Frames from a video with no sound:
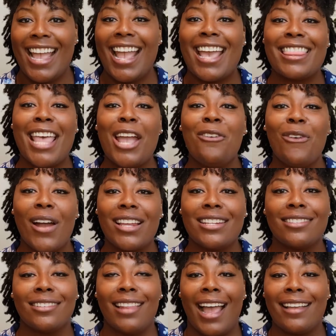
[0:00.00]
And they waited
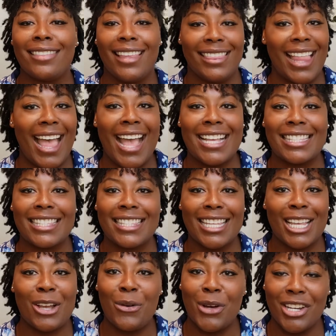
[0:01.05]
till like the last
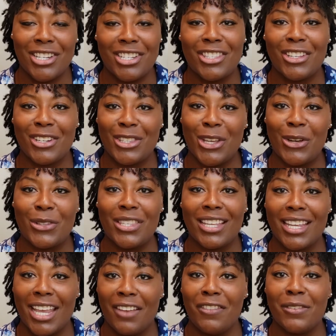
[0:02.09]
10 questions or so to
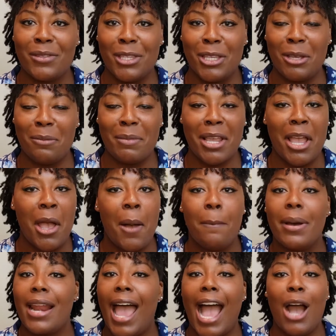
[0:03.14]
give them to me,
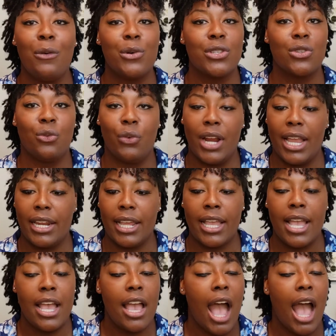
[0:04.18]
but I was ready.